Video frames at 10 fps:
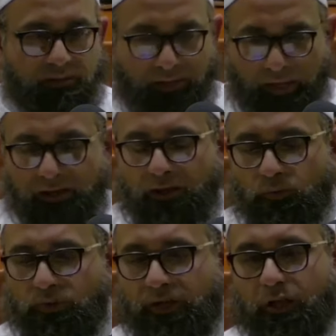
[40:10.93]
The
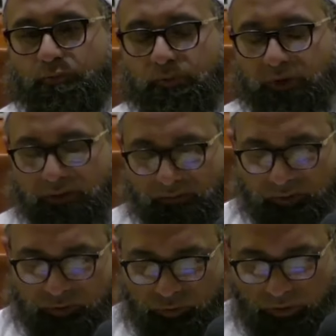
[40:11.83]
aql will help an
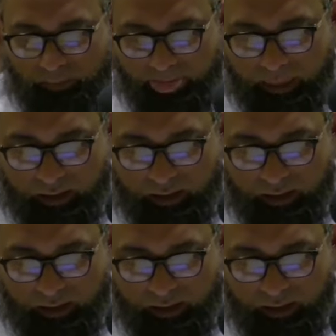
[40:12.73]
individual